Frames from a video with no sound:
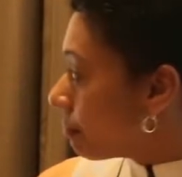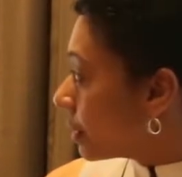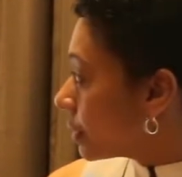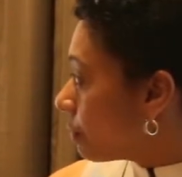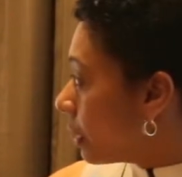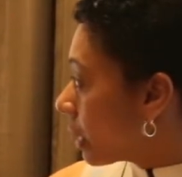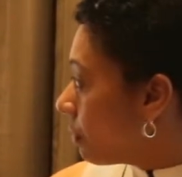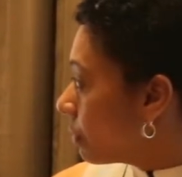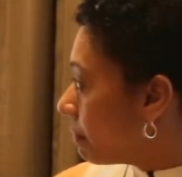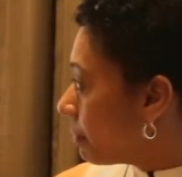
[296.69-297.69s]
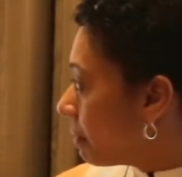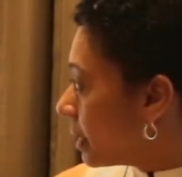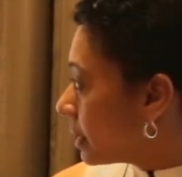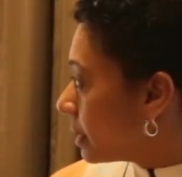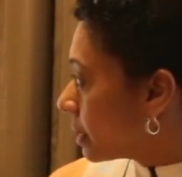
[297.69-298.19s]
this work? How are we
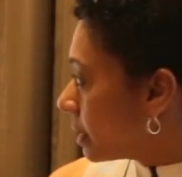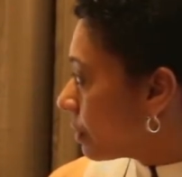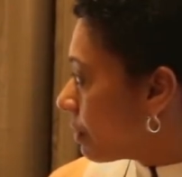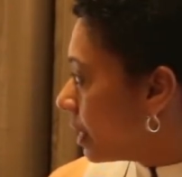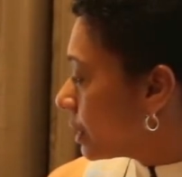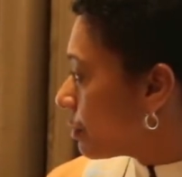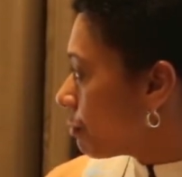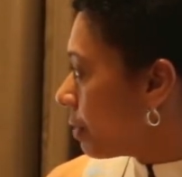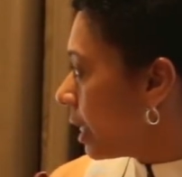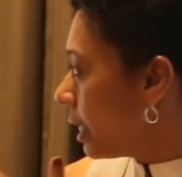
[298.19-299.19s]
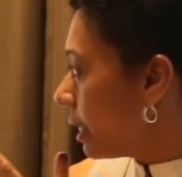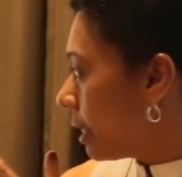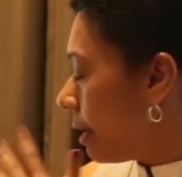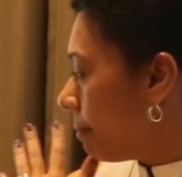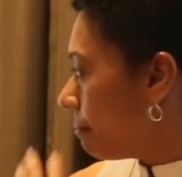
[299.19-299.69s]
implementing this? So there's three